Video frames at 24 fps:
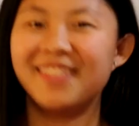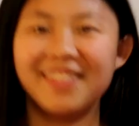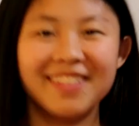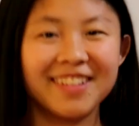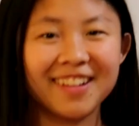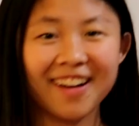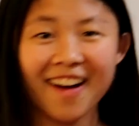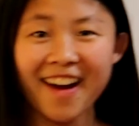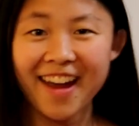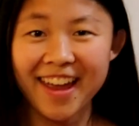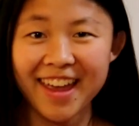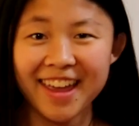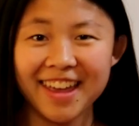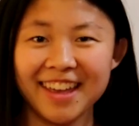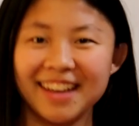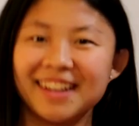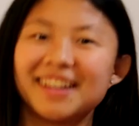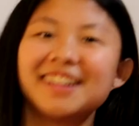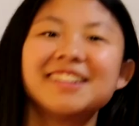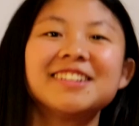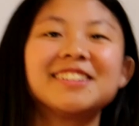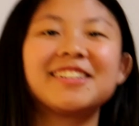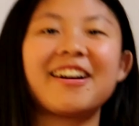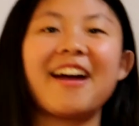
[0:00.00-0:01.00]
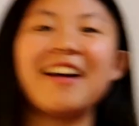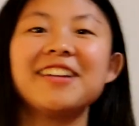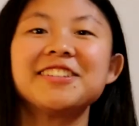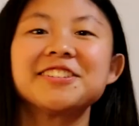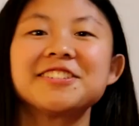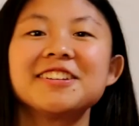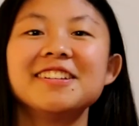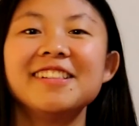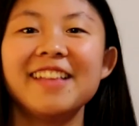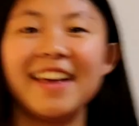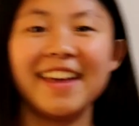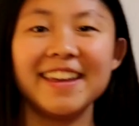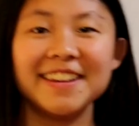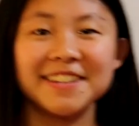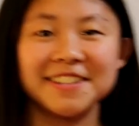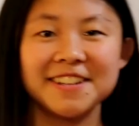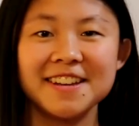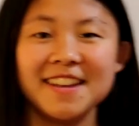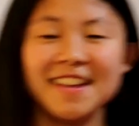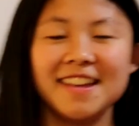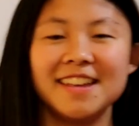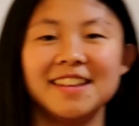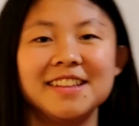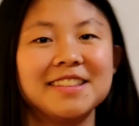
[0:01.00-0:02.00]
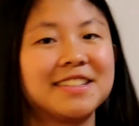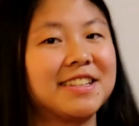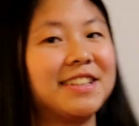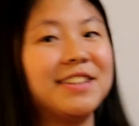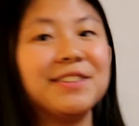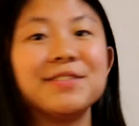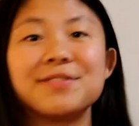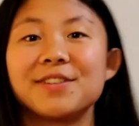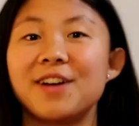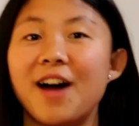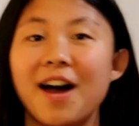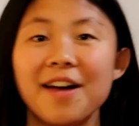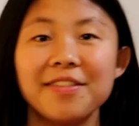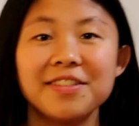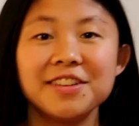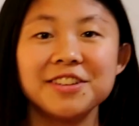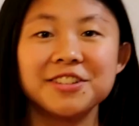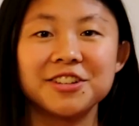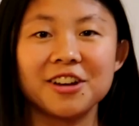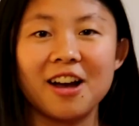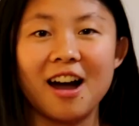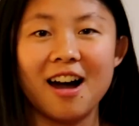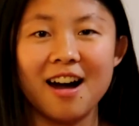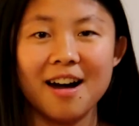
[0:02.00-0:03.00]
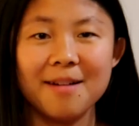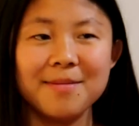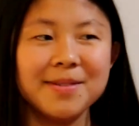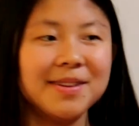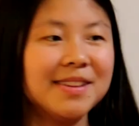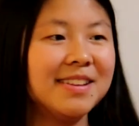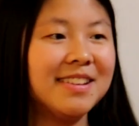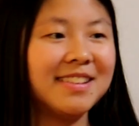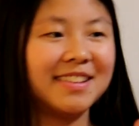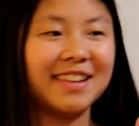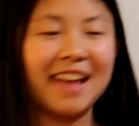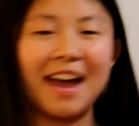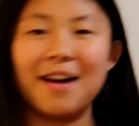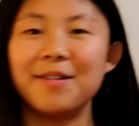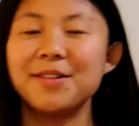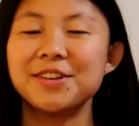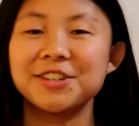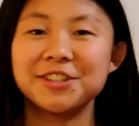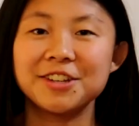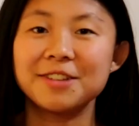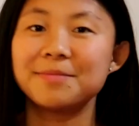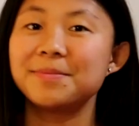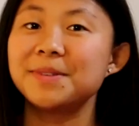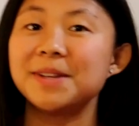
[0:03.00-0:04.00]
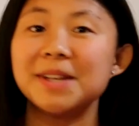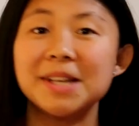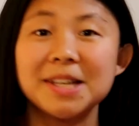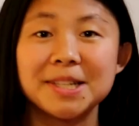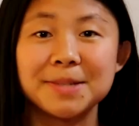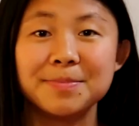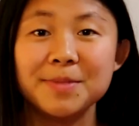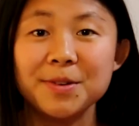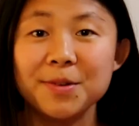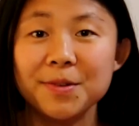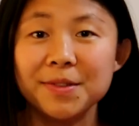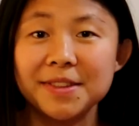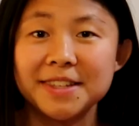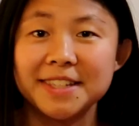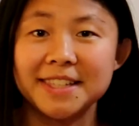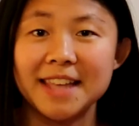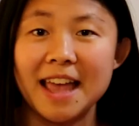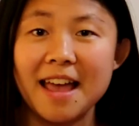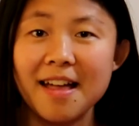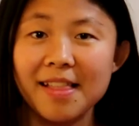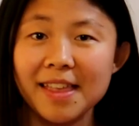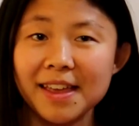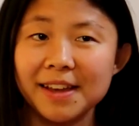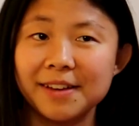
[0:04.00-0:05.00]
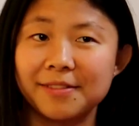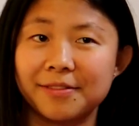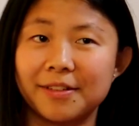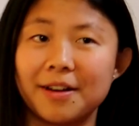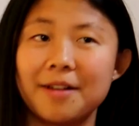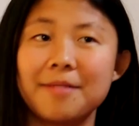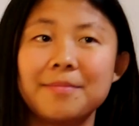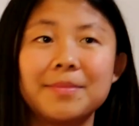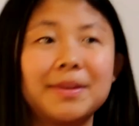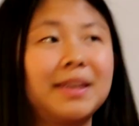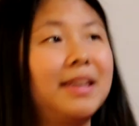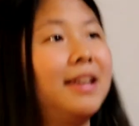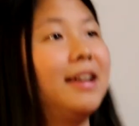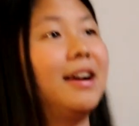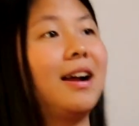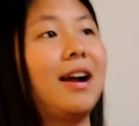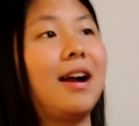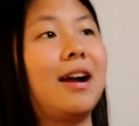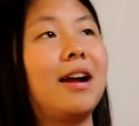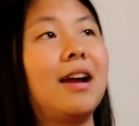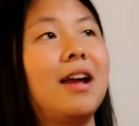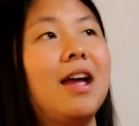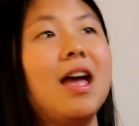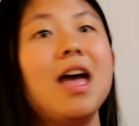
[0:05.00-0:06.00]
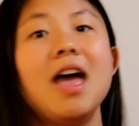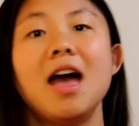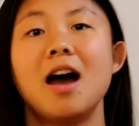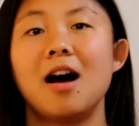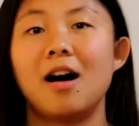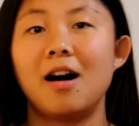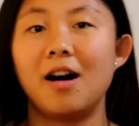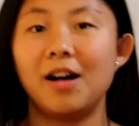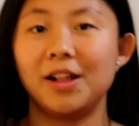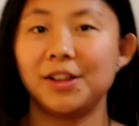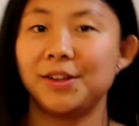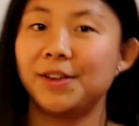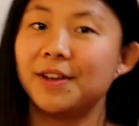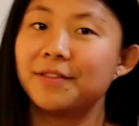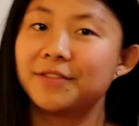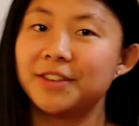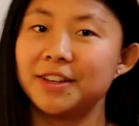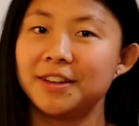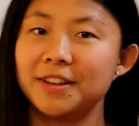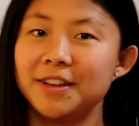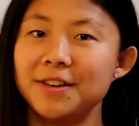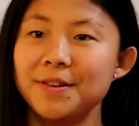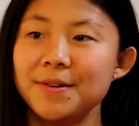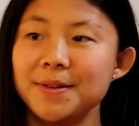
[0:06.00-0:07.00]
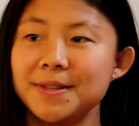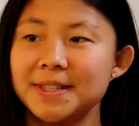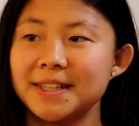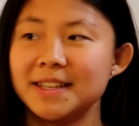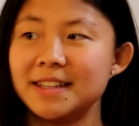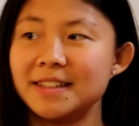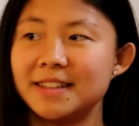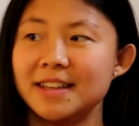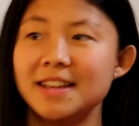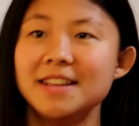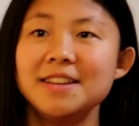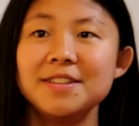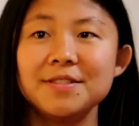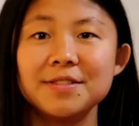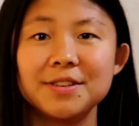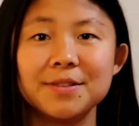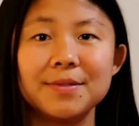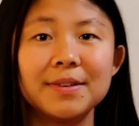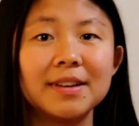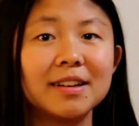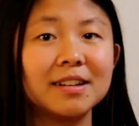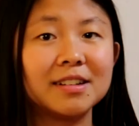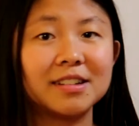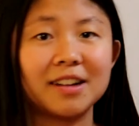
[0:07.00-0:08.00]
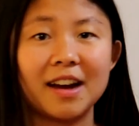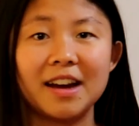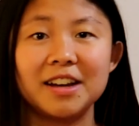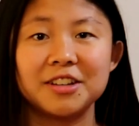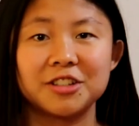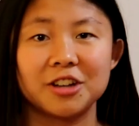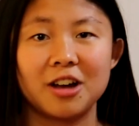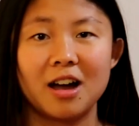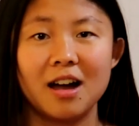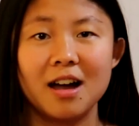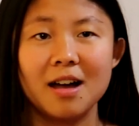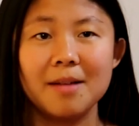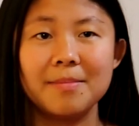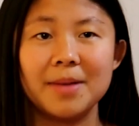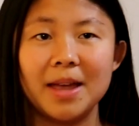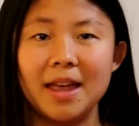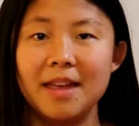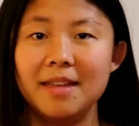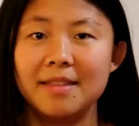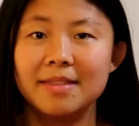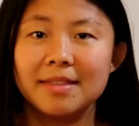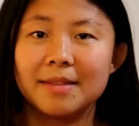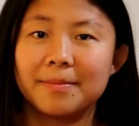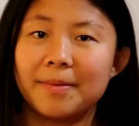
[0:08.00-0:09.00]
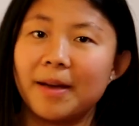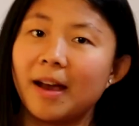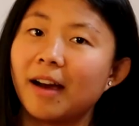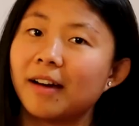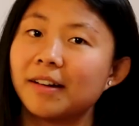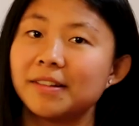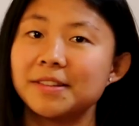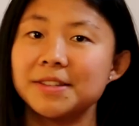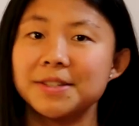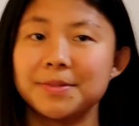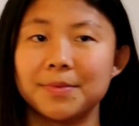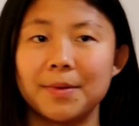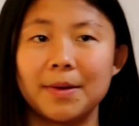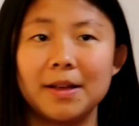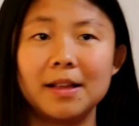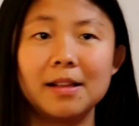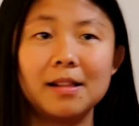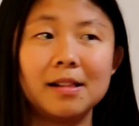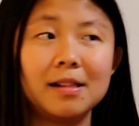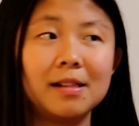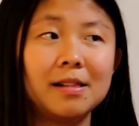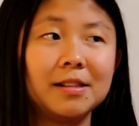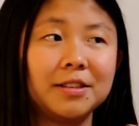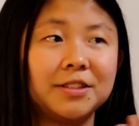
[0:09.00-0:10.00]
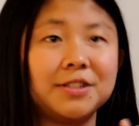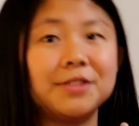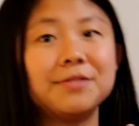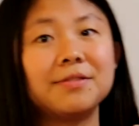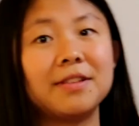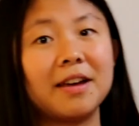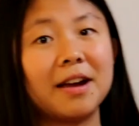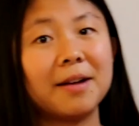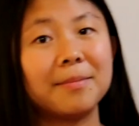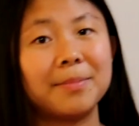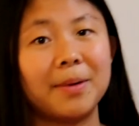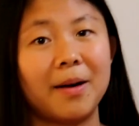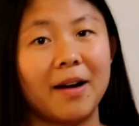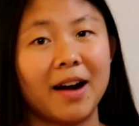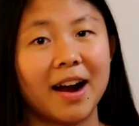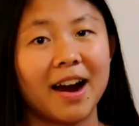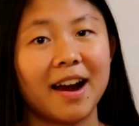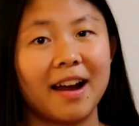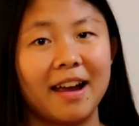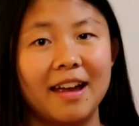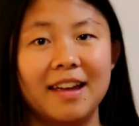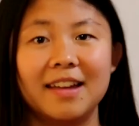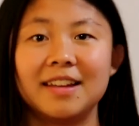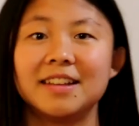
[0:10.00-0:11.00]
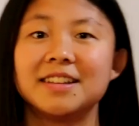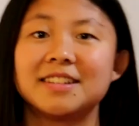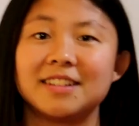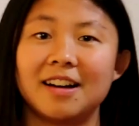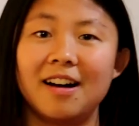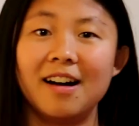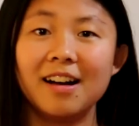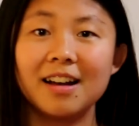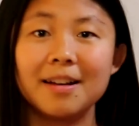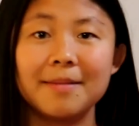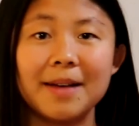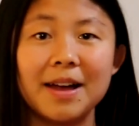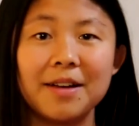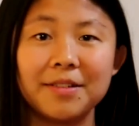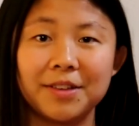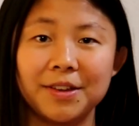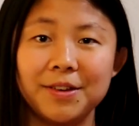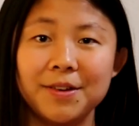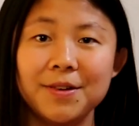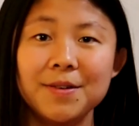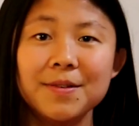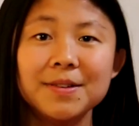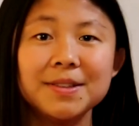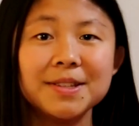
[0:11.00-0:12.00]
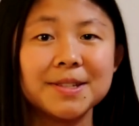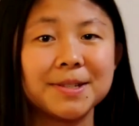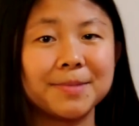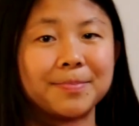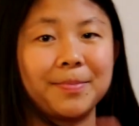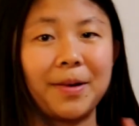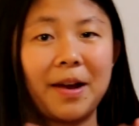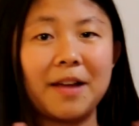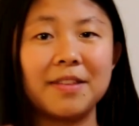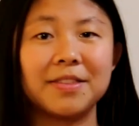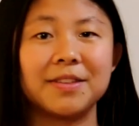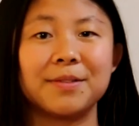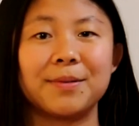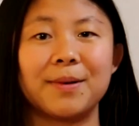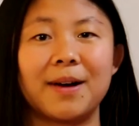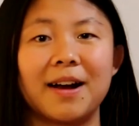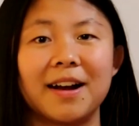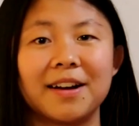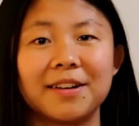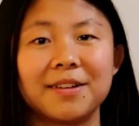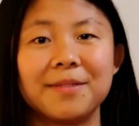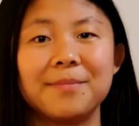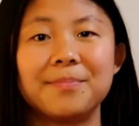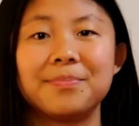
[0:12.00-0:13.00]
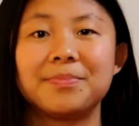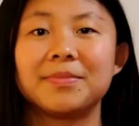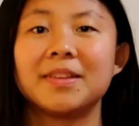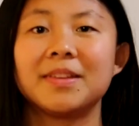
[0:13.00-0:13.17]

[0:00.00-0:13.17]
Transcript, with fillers: All right, congratulations. You've got the job, and now it should be smooth sailing from here. All you have to do is continue doing a great job, and the parents will do their part and talk about you and spread the word.